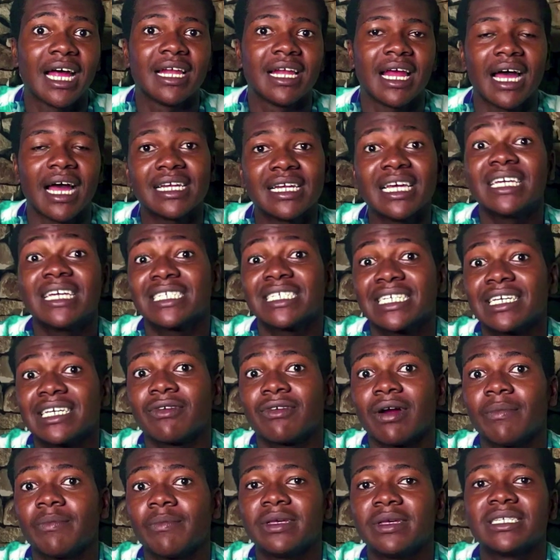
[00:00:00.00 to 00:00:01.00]
an 8
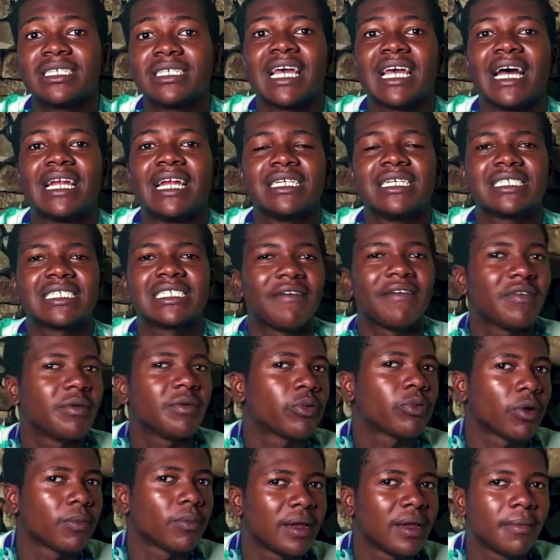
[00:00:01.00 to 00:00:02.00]
gig RAM PC and it's
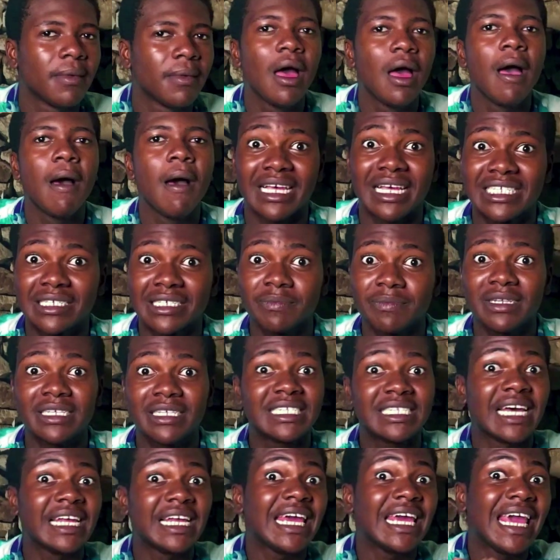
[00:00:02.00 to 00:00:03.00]
having problem. But I
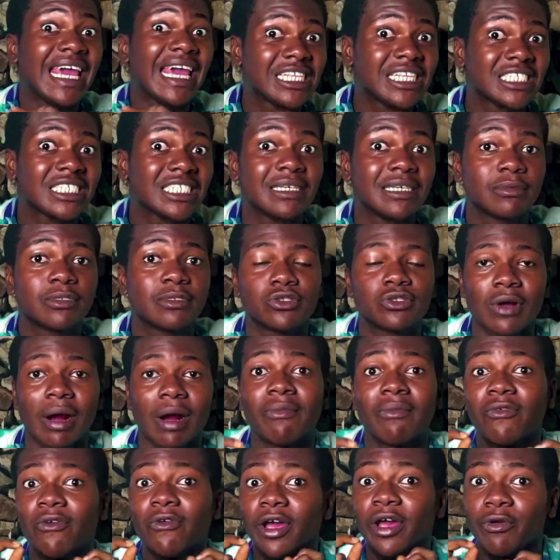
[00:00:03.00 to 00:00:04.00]
simply said 8 gigs
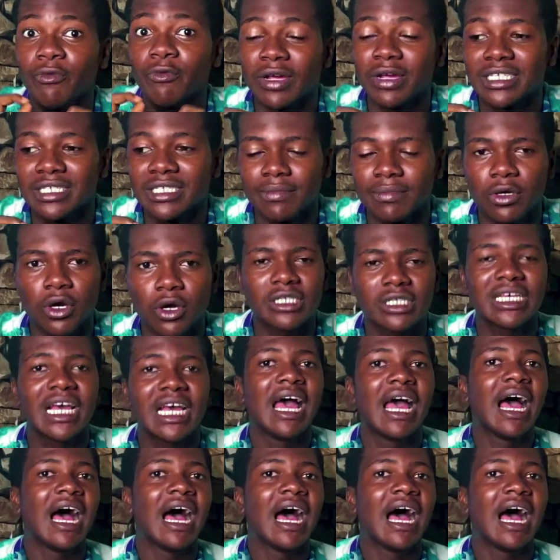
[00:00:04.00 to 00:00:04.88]
RAM for a reason, because